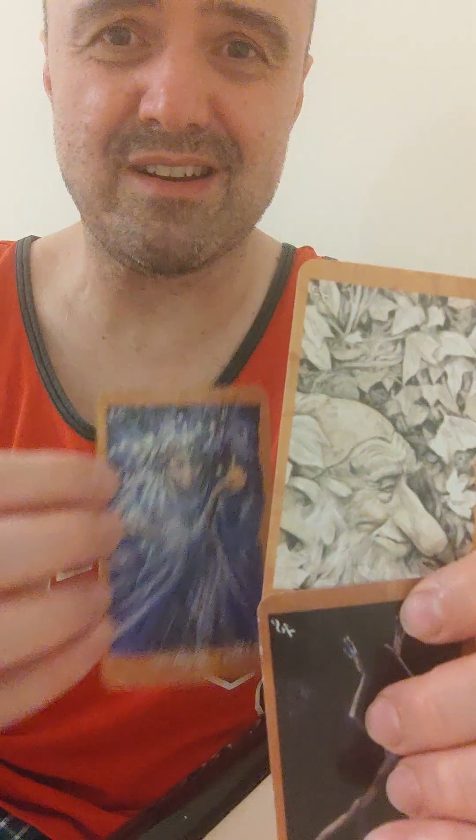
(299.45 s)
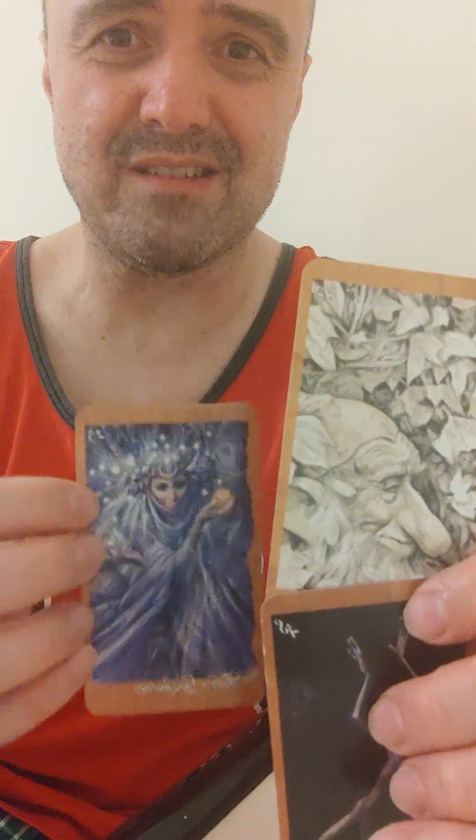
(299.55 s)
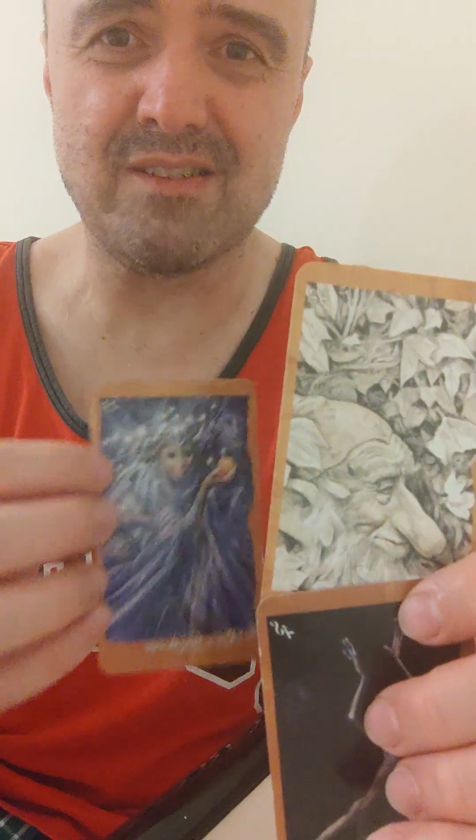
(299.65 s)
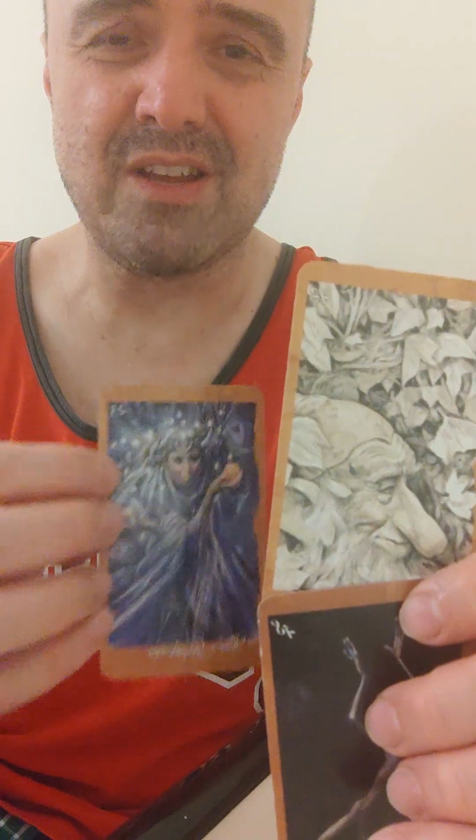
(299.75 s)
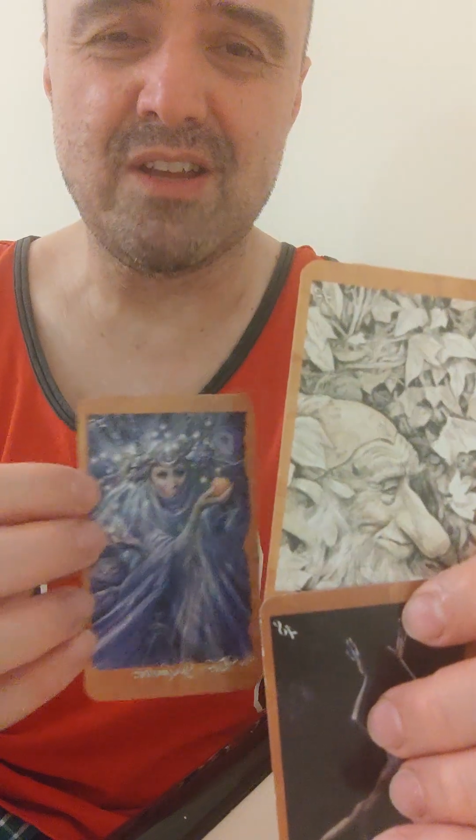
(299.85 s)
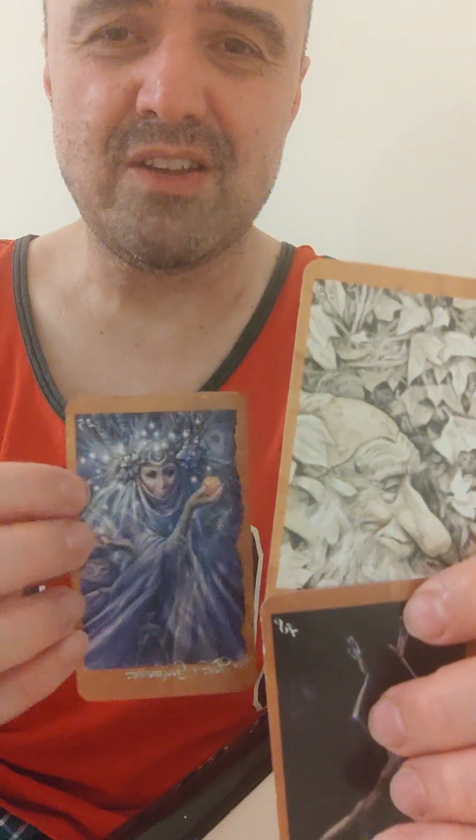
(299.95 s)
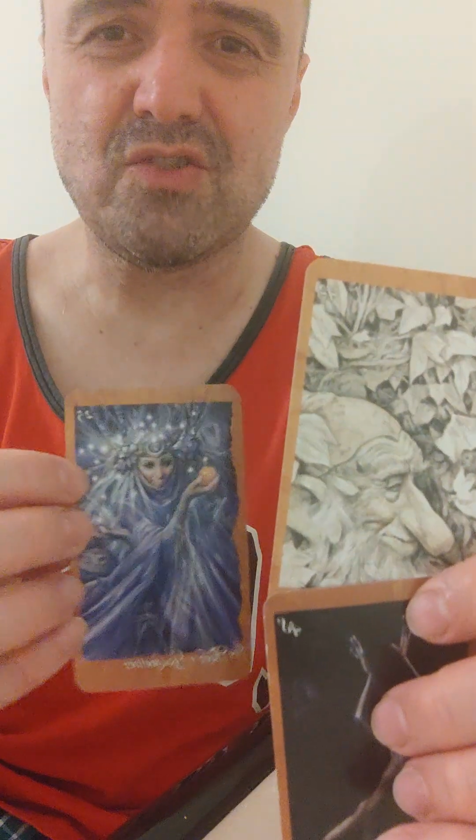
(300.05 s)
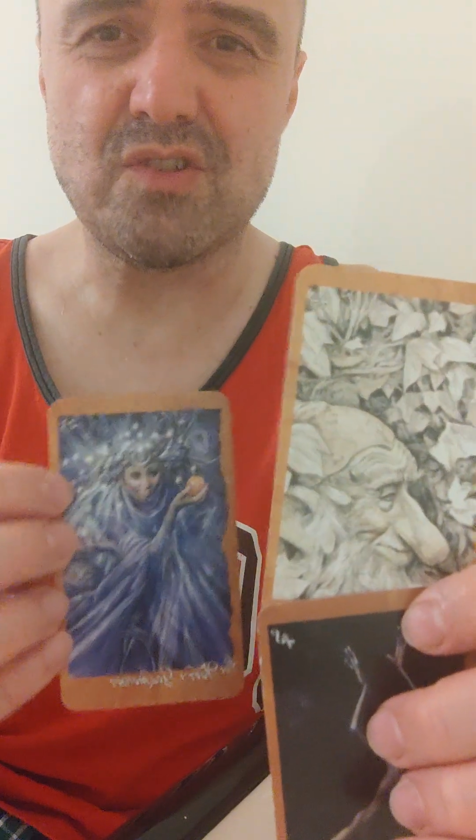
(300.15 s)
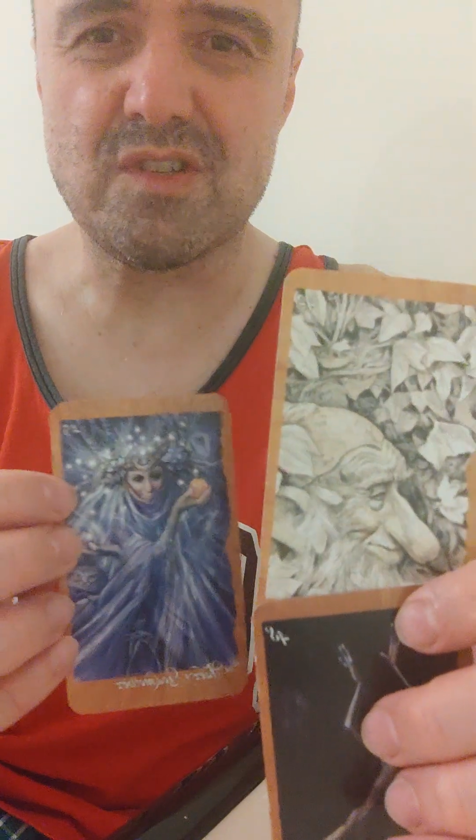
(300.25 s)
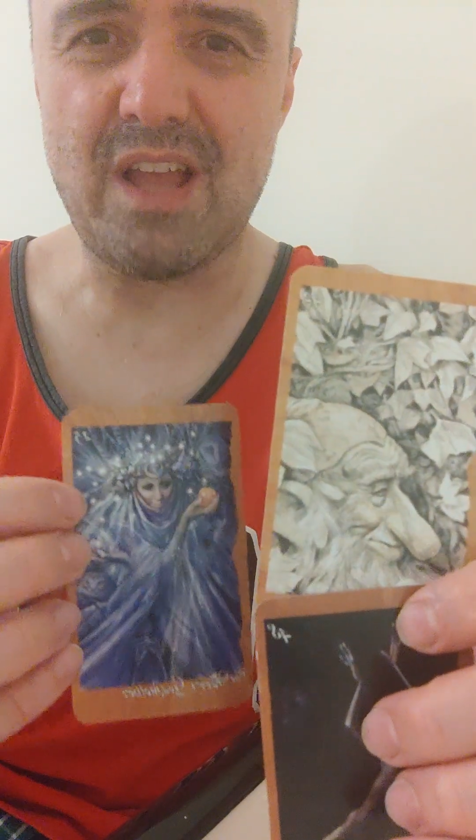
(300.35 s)
and
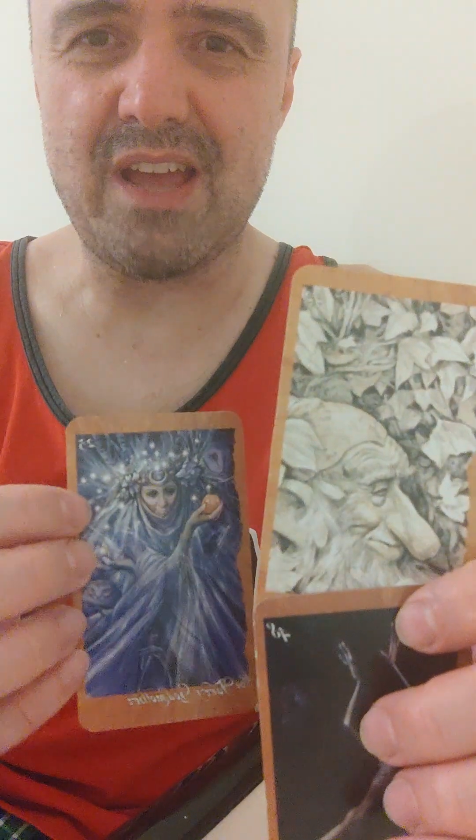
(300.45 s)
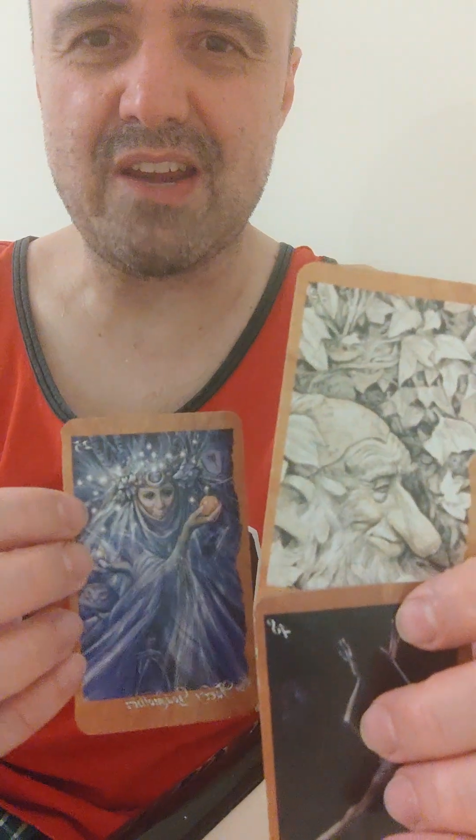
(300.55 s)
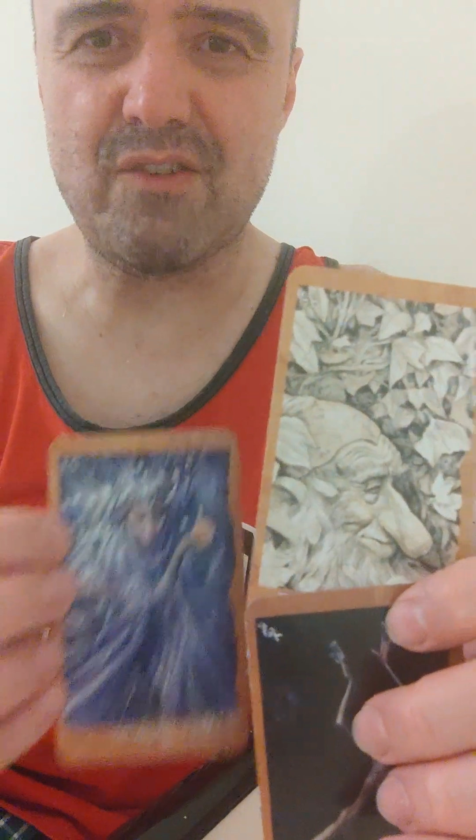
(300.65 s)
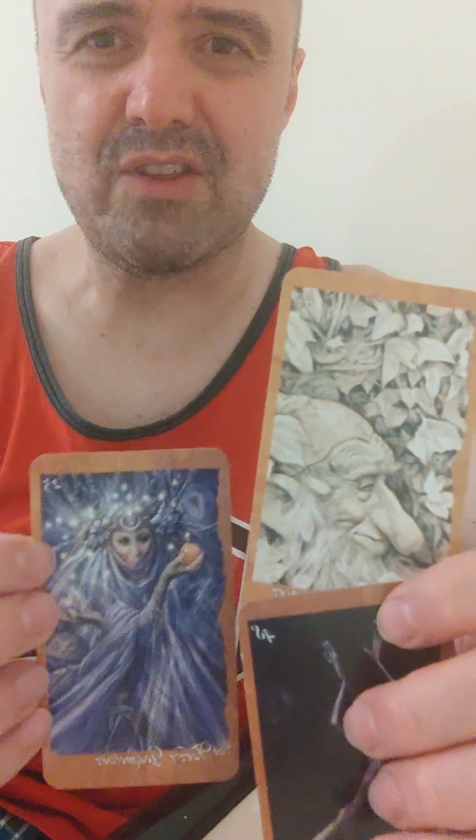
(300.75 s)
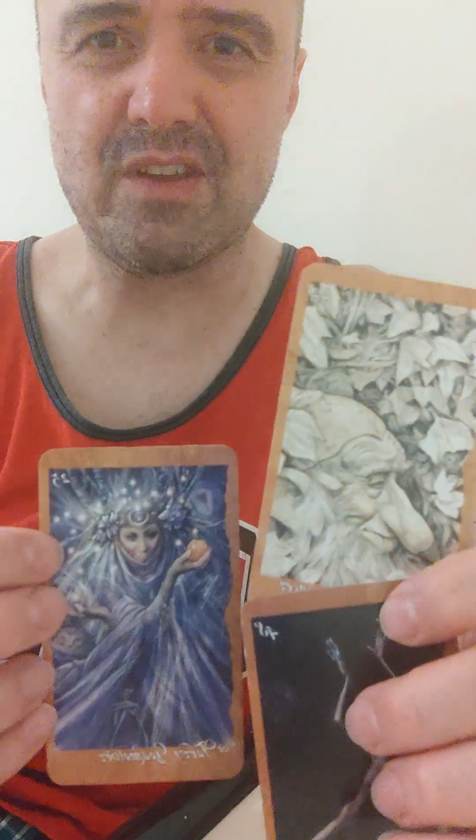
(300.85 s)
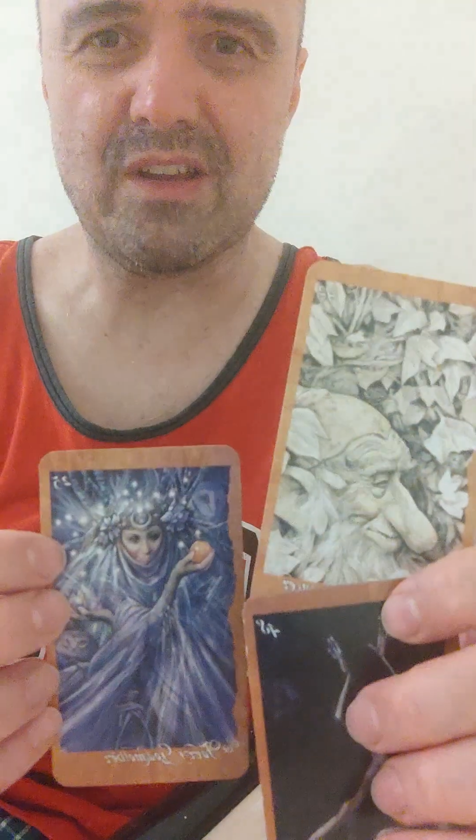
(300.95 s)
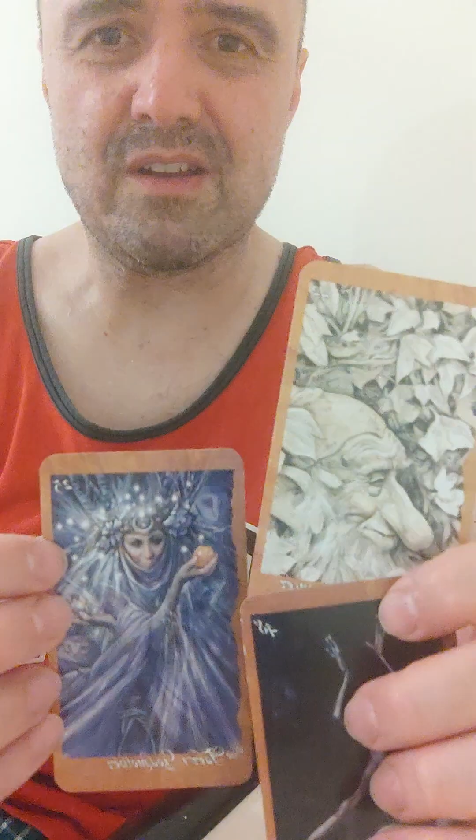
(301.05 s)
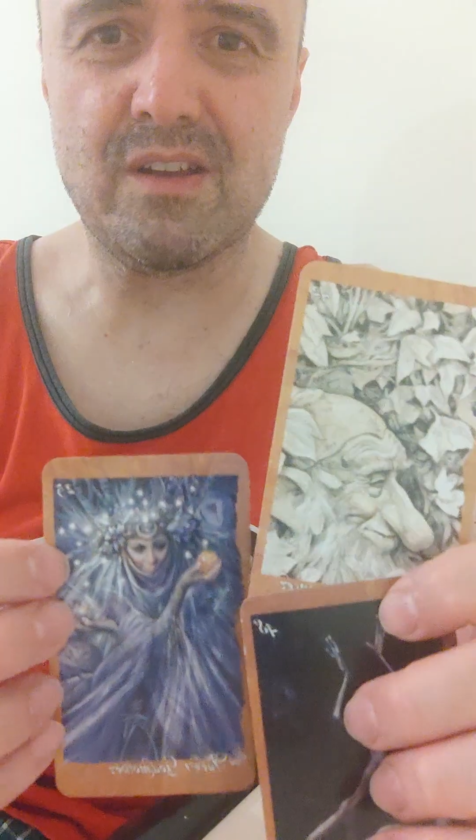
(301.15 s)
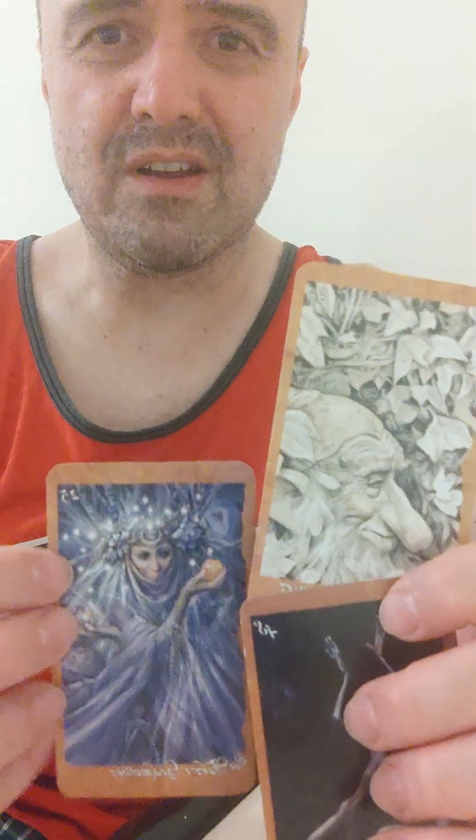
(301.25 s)
just had everything.